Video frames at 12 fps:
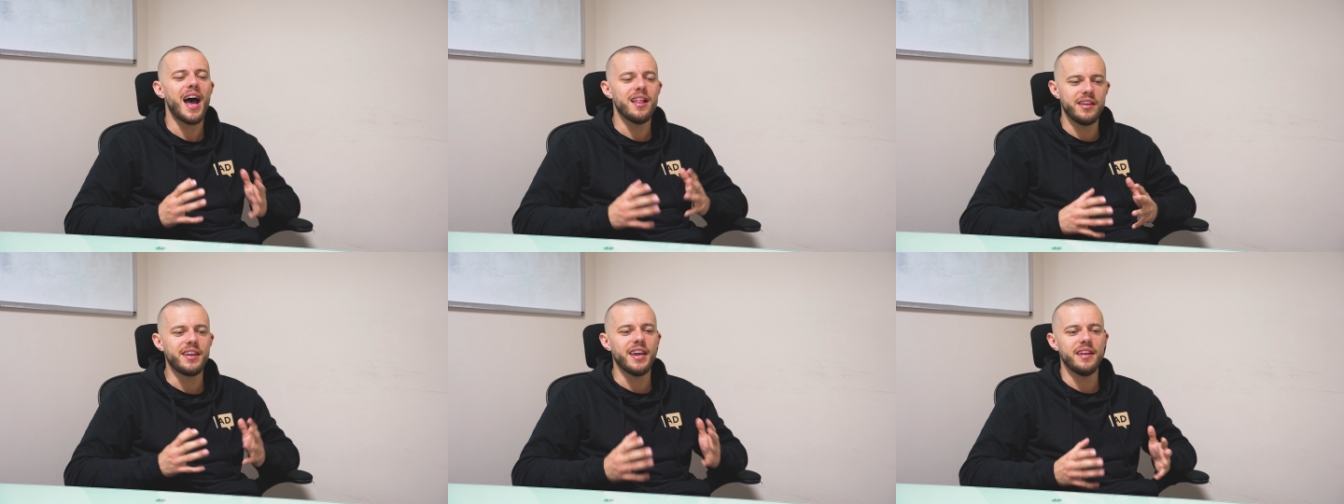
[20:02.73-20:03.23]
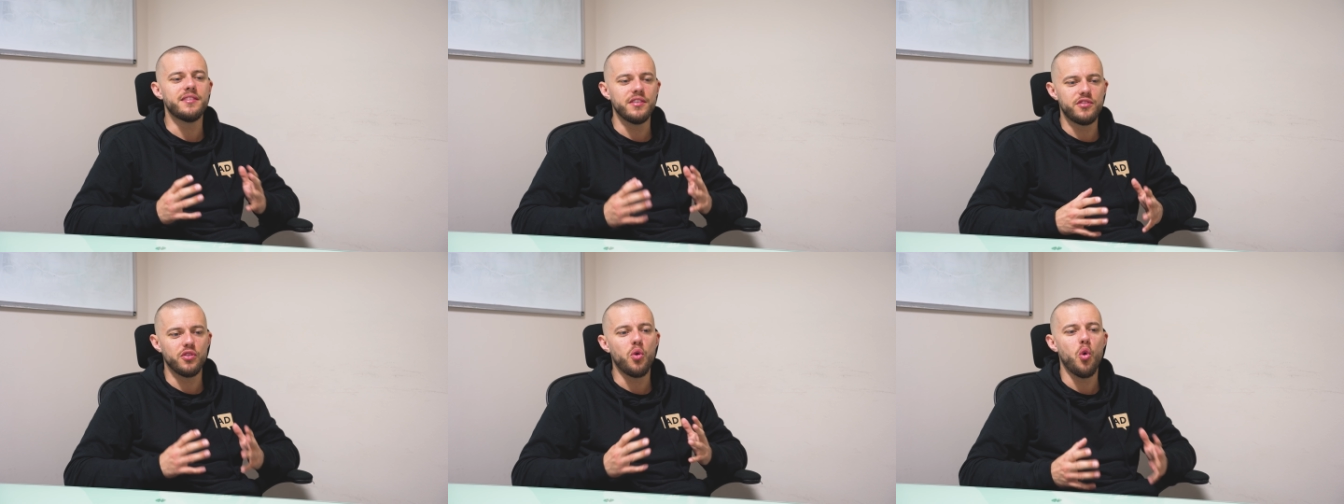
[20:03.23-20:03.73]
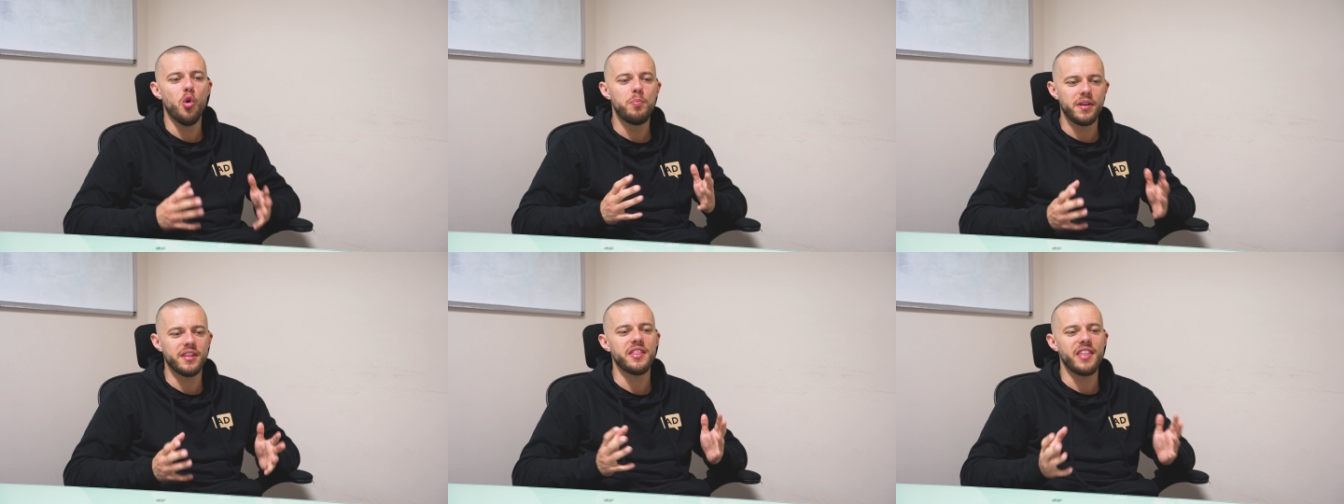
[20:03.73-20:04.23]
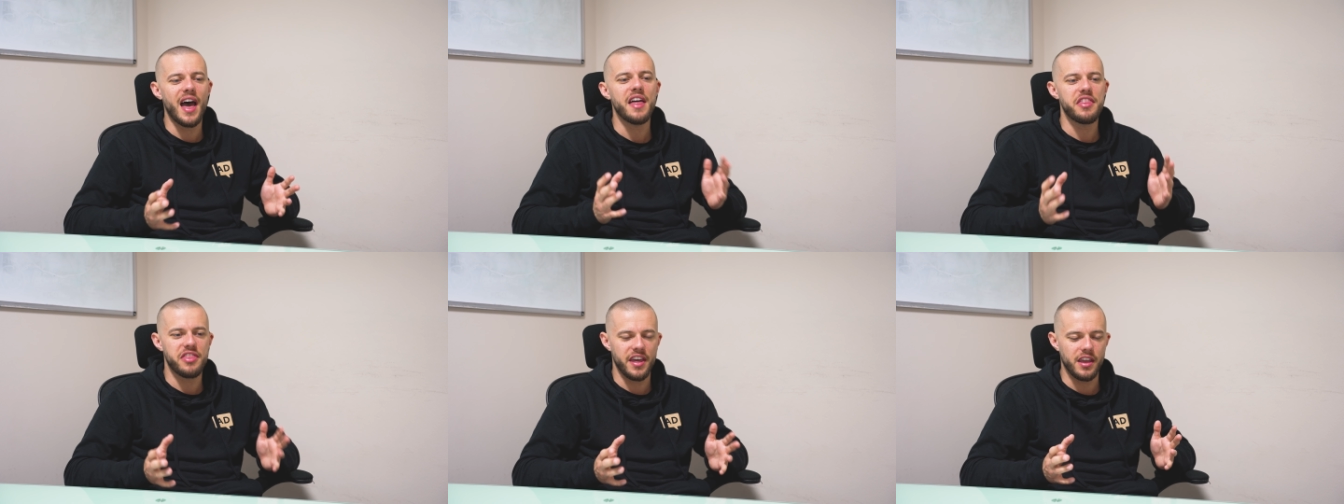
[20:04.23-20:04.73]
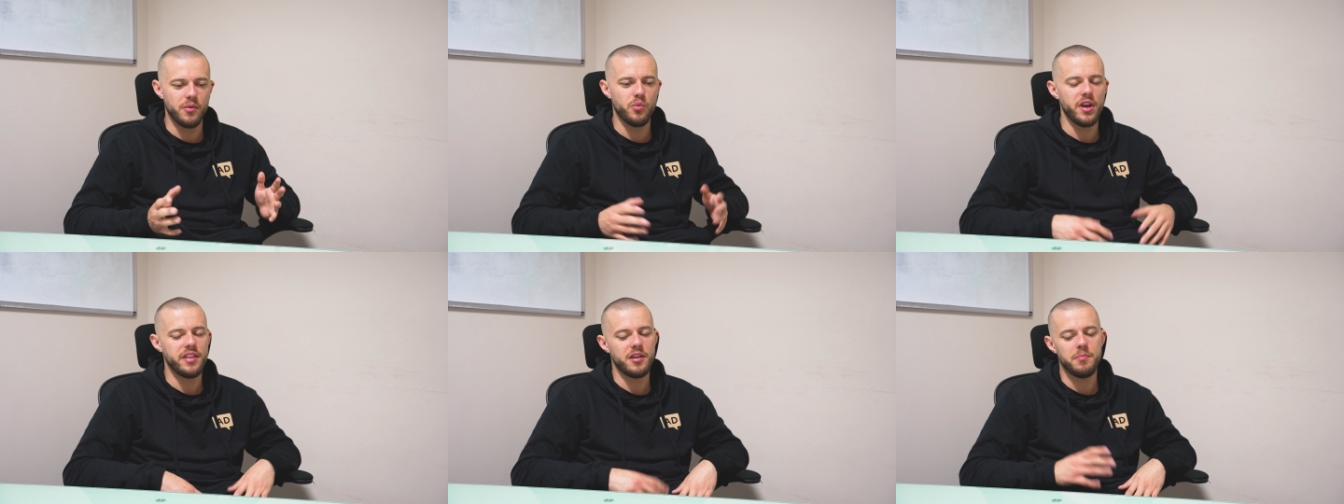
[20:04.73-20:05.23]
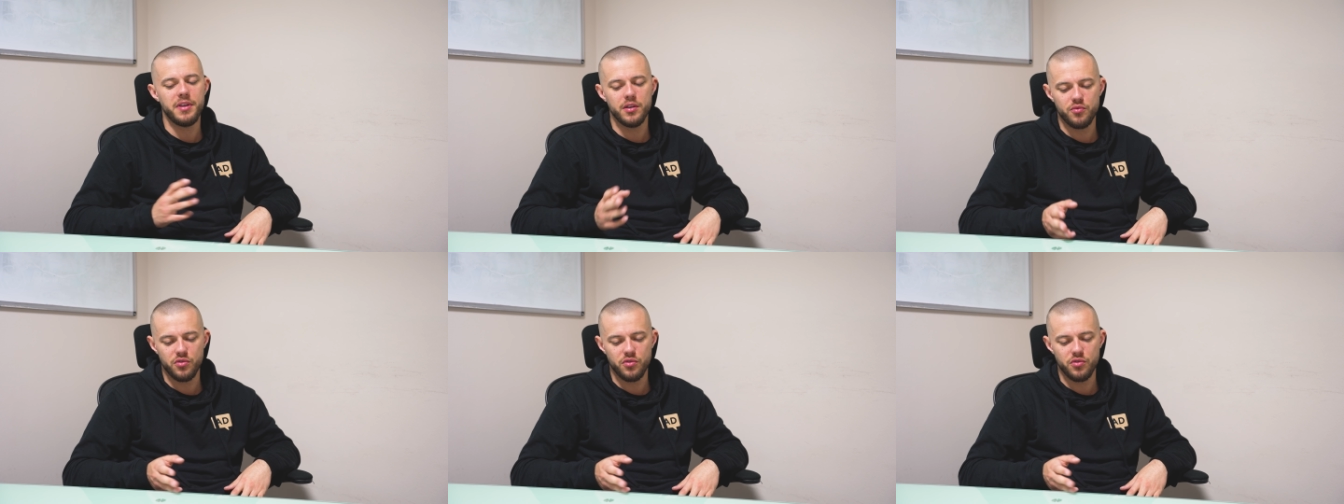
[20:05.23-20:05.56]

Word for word: allocated to hoping that that thing, whether it be a